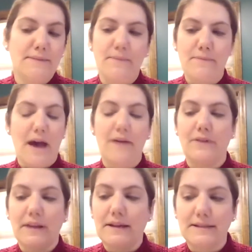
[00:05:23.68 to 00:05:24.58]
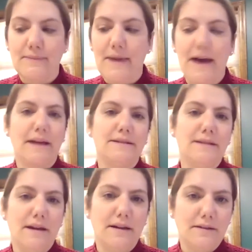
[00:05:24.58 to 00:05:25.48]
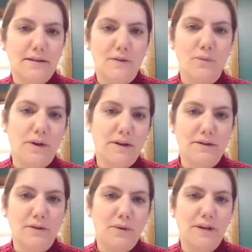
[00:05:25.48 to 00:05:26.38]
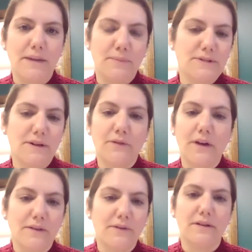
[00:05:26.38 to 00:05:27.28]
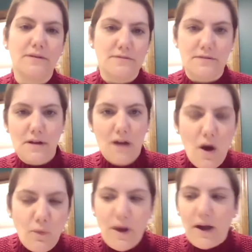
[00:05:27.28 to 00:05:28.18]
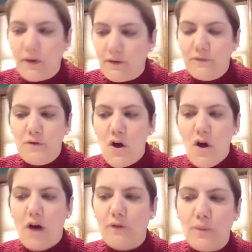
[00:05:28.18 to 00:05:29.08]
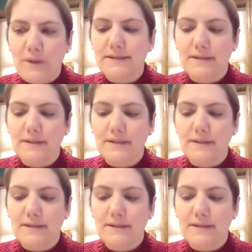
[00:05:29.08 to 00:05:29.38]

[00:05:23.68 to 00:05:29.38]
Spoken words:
I feel like is a bad idea. You want to keep yourself relevant and aware of what's